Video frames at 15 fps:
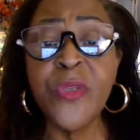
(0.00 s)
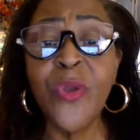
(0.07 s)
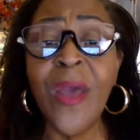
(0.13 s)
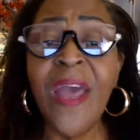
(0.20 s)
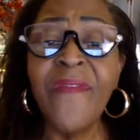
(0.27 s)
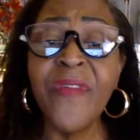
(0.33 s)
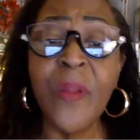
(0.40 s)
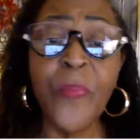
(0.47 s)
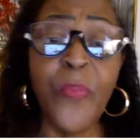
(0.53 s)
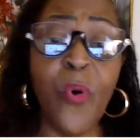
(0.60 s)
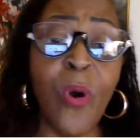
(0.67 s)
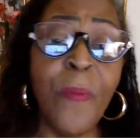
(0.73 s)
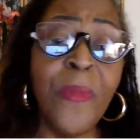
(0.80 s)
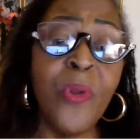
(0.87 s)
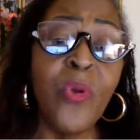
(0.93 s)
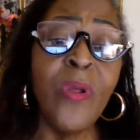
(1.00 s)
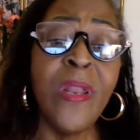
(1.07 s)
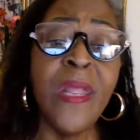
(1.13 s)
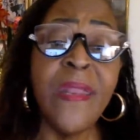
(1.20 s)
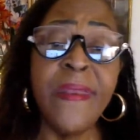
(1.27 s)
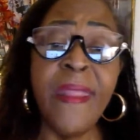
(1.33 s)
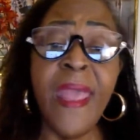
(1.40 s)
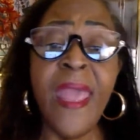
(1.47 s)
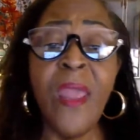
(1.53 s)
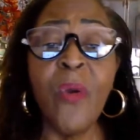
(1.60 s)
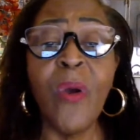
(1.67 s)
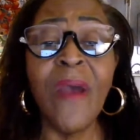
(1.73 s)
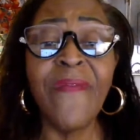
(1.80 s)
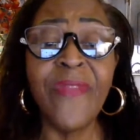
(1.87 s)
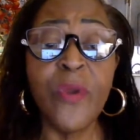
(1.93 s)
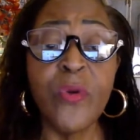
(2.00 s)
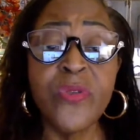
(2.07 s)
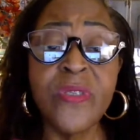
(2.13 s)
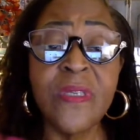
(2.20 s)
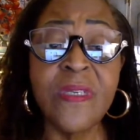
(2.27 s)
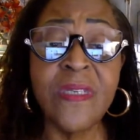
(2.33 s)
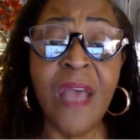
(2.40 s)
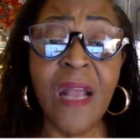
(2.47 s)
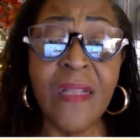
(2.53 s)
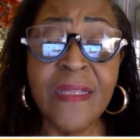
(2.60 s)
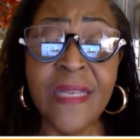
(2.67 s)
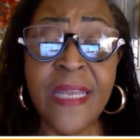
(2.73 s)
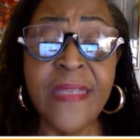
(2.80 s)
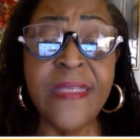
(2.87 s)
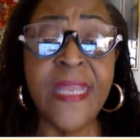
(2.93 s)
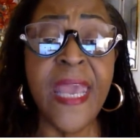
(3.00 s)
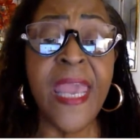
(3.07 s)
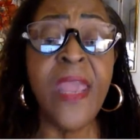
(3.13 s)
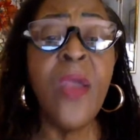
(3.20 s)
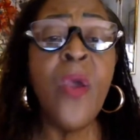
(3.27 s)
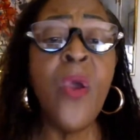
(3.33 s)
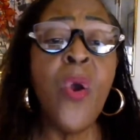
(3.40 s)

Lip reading: no, I have an appointment on that day, or I have to go to the doctor that day,